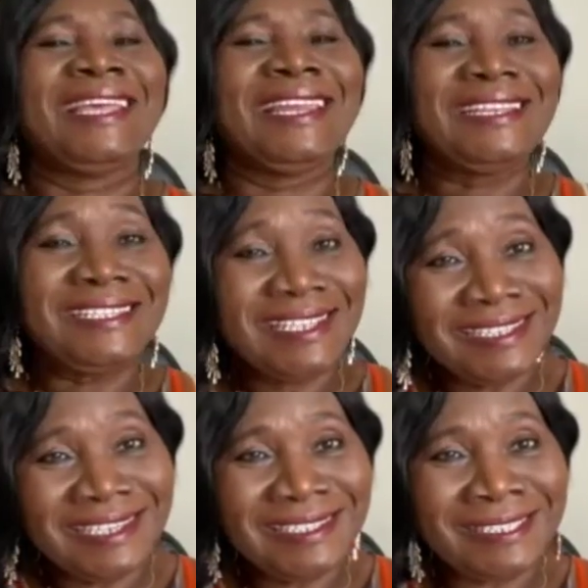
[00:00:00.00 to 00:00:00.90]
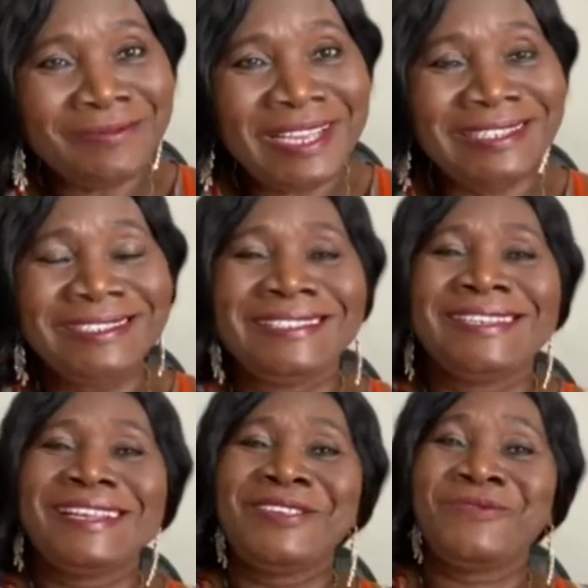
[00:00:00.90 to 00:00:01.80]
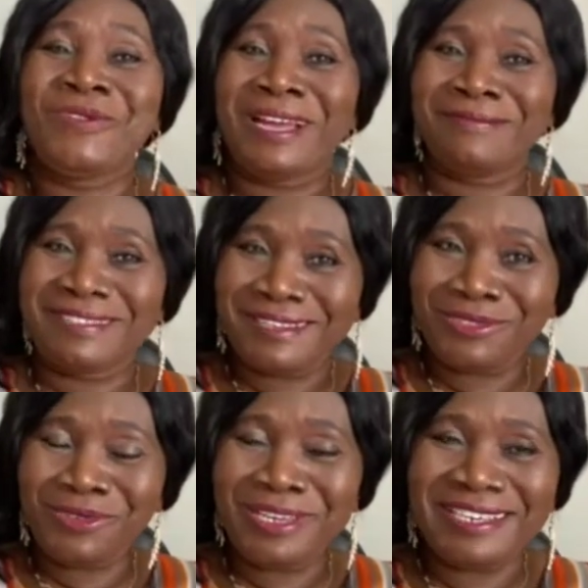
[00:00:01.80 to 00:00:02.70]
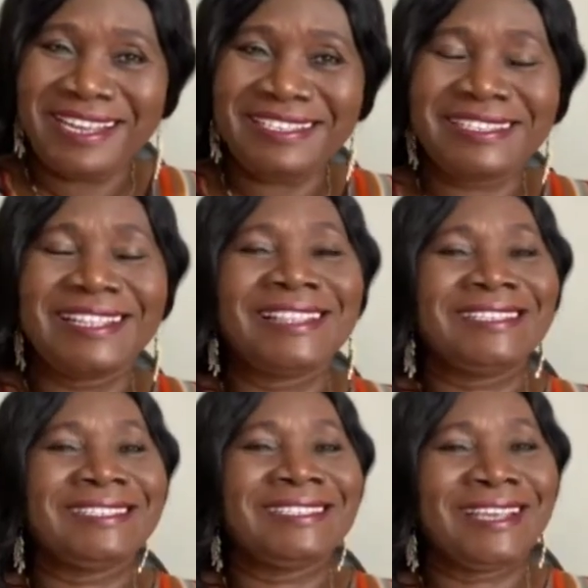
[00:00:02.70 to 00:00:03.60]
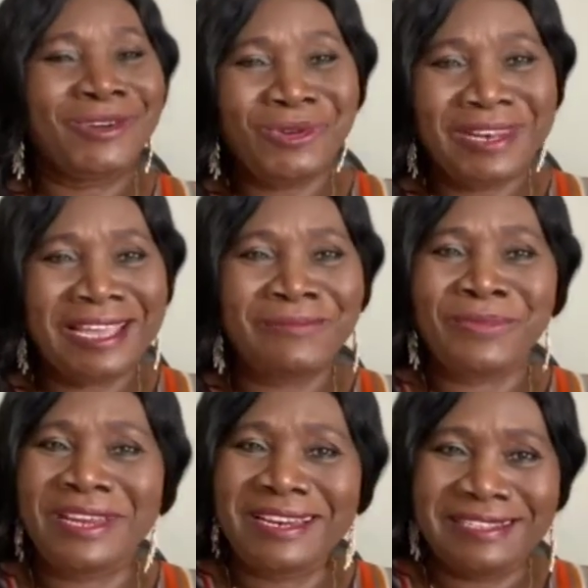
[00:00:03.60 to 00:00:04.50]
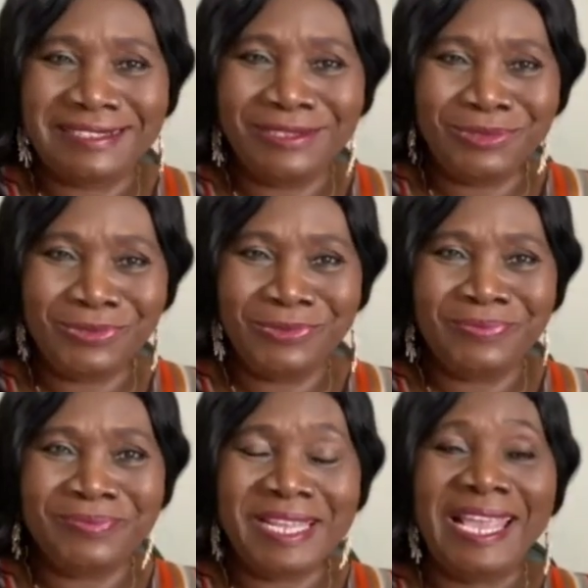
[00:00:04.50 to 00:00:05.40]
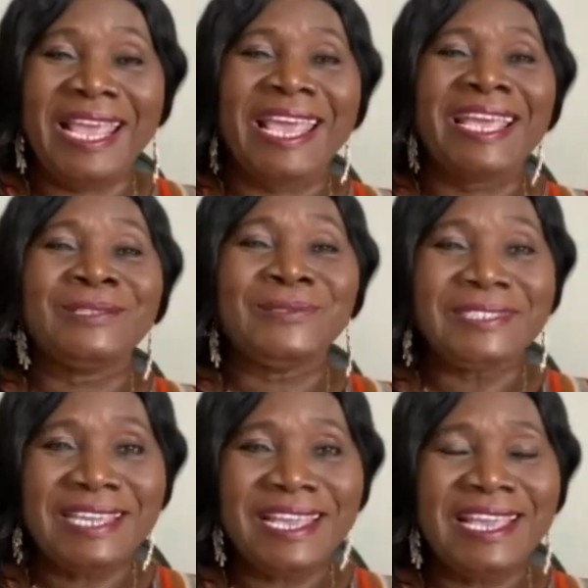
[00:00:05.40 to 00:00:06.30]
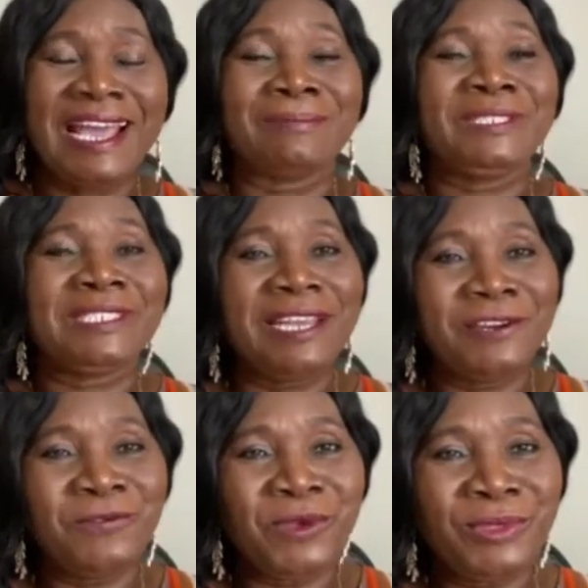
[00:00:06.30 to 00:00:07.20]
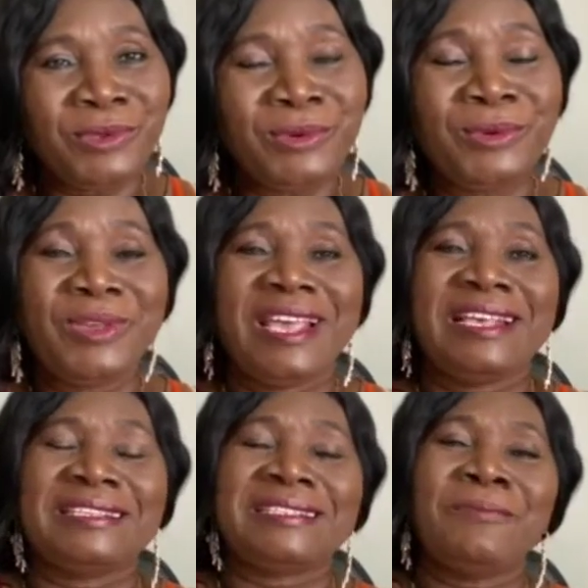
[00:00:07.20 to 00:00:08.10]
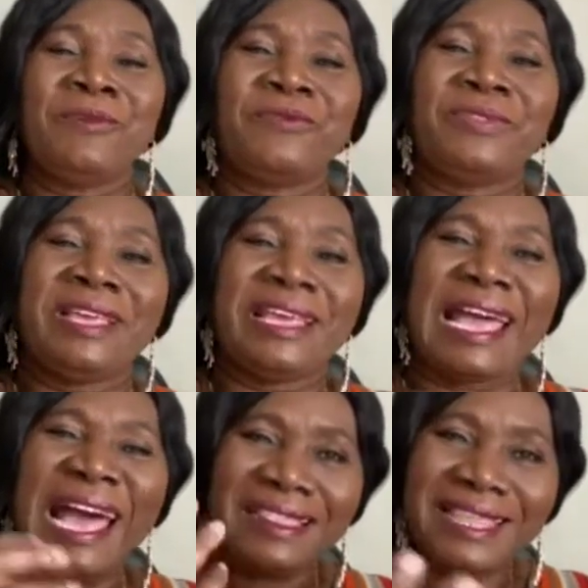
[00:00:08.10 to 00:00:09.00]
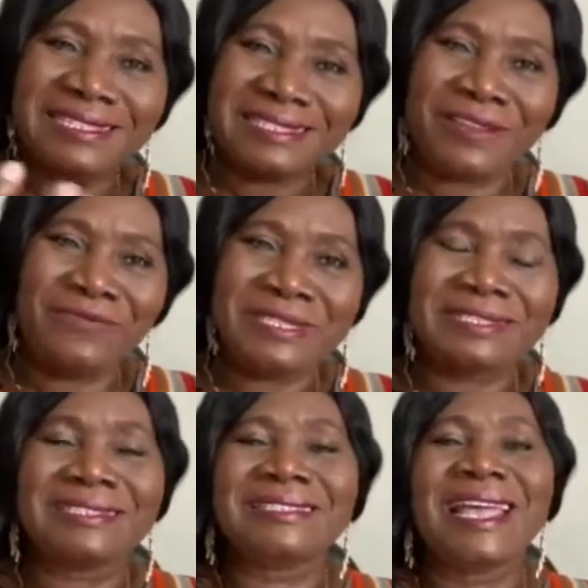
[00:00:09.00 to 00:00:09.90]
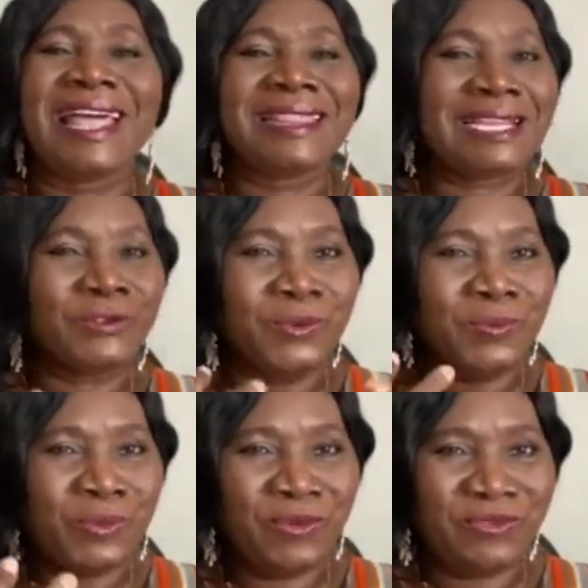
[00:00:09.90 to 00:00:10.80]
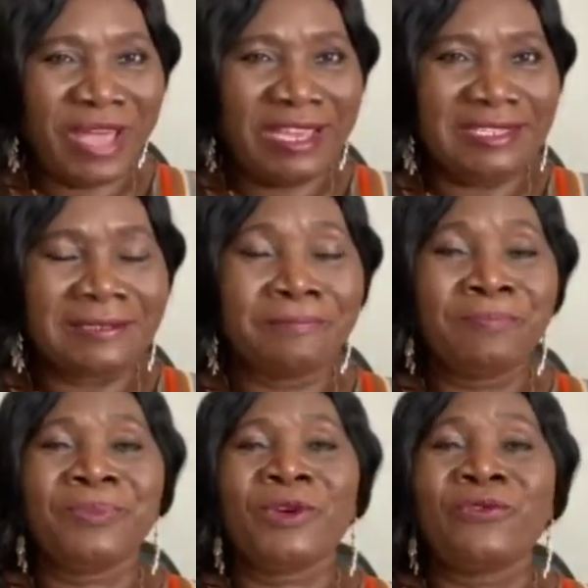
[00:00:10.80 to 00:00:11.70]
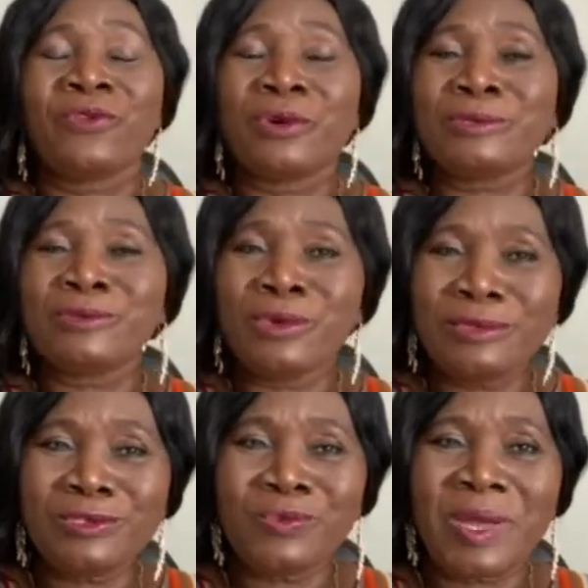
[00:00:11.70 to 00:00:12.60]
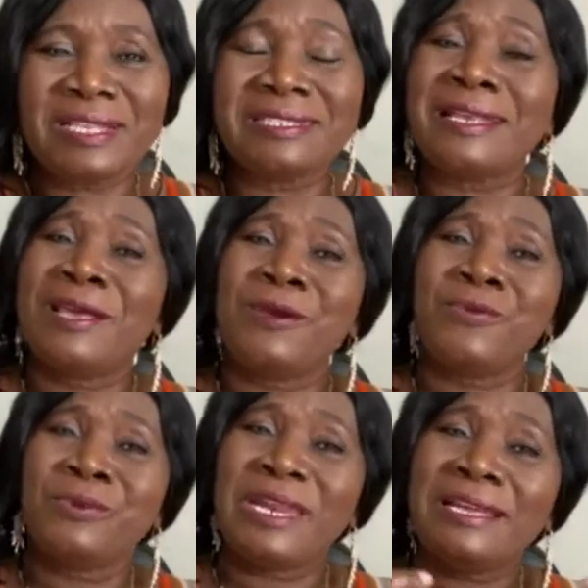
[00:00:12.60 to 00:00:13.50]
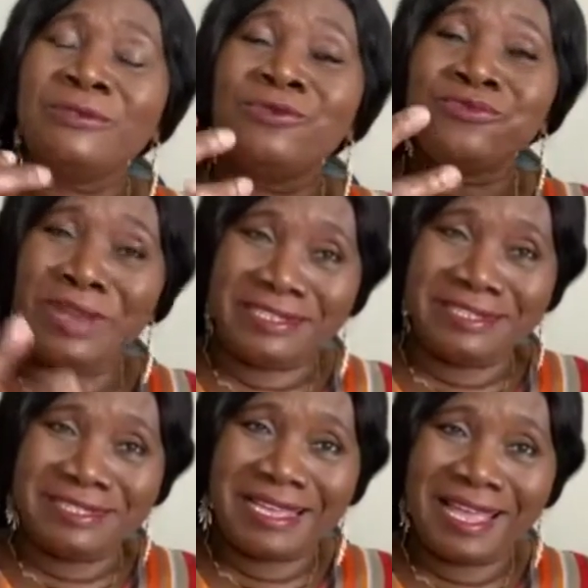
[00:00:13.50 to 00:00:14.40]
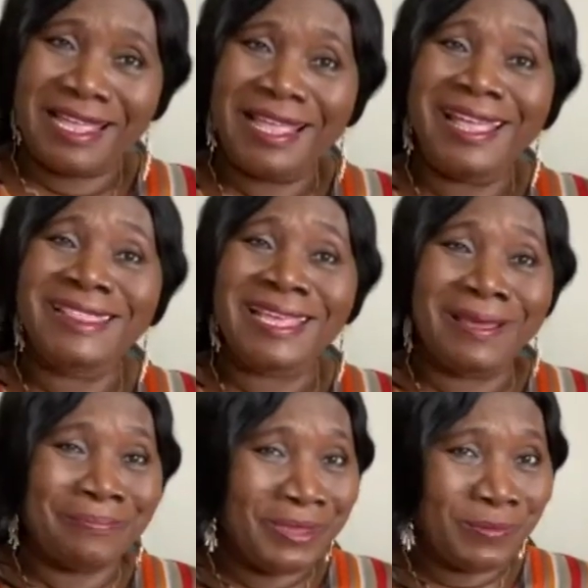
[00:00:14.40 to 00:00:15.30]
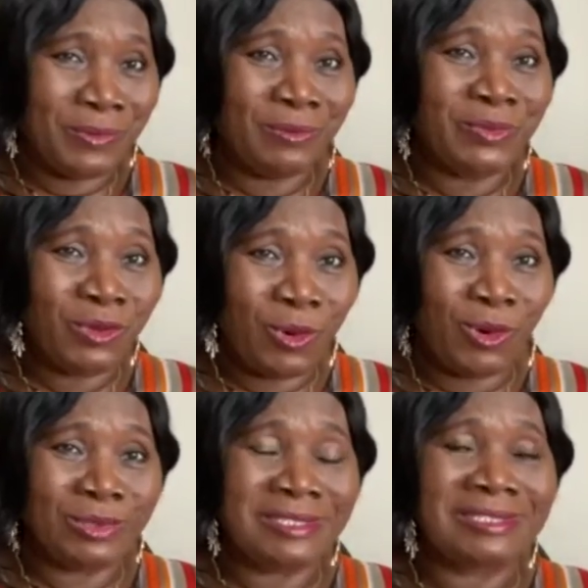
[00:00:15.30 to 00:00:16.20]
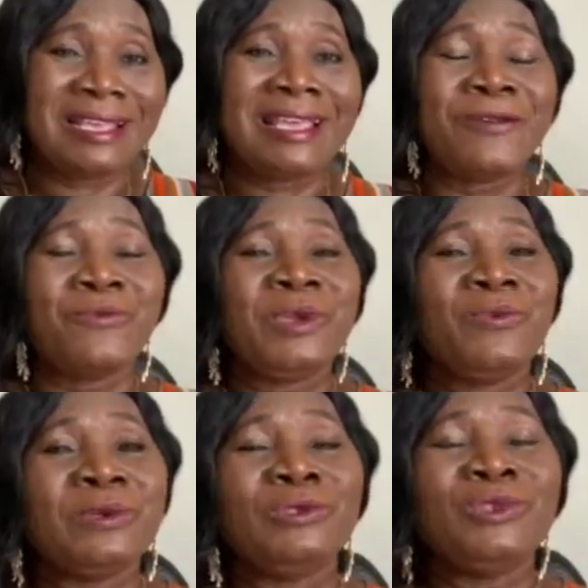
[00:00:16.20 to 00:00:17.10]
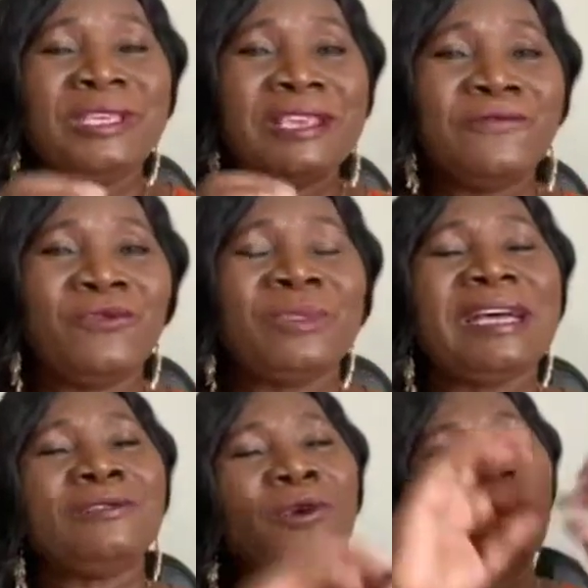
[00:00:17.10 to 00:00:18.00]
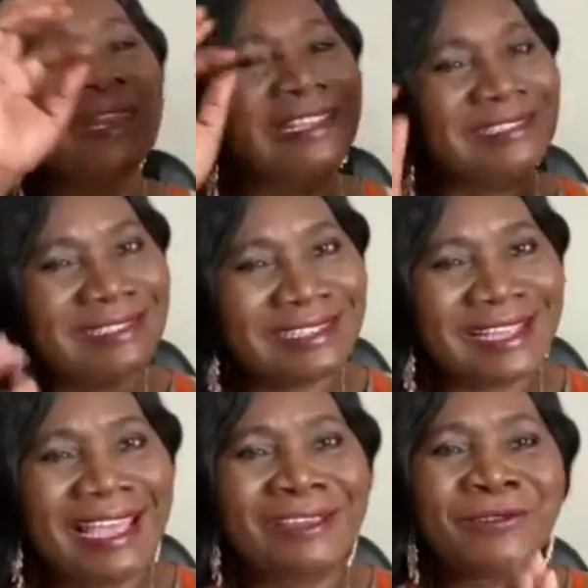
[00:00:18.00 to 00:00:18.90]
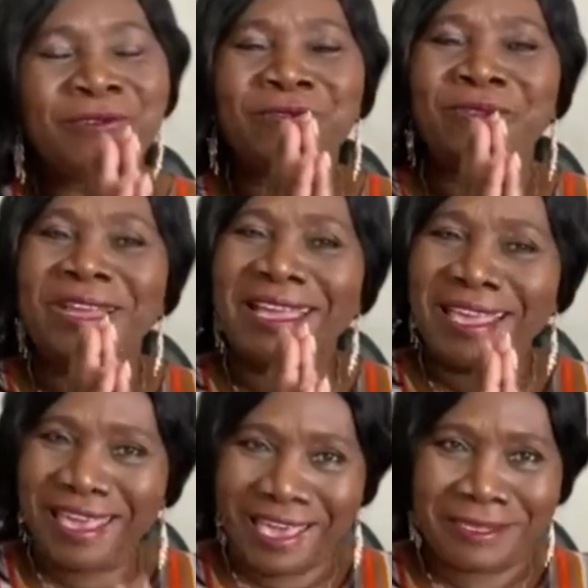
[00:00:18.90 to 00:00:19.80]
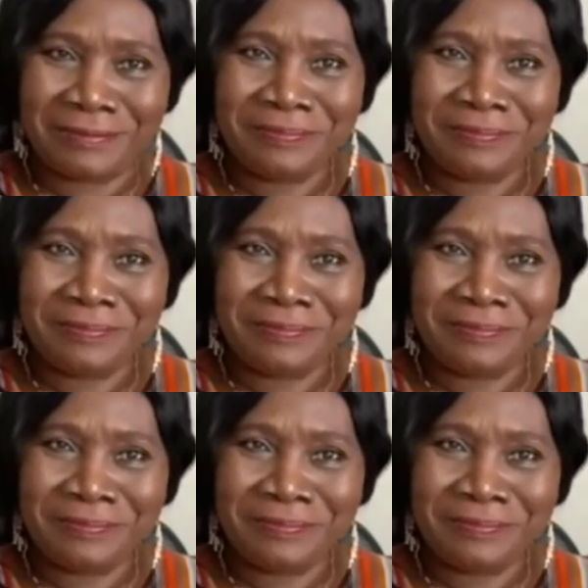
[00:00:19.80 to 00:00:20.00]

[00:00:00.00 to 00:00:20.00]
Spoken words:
Ladies and gentlemen, if you have just joined us, this is the online pregnancy school. And today I'm sharing with you some of the other services that we provide. Of course, those ones we would like to register the people because we want to give you that holistic kind of care.